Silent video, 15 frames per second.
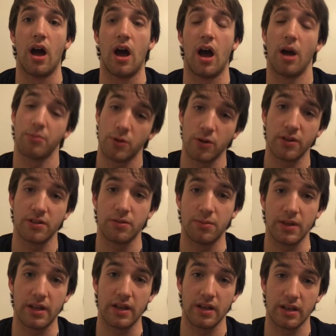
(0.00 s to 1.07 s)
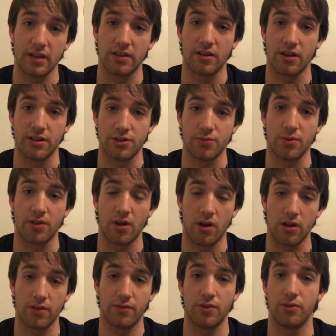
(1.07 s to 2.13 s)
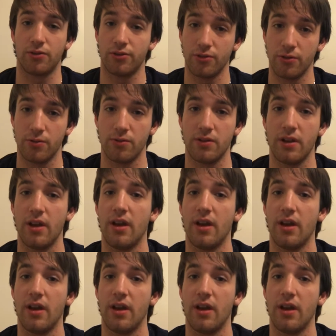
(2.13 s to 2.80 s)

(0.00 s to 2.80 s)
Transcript: I'm going to be getting in touch with all of you soon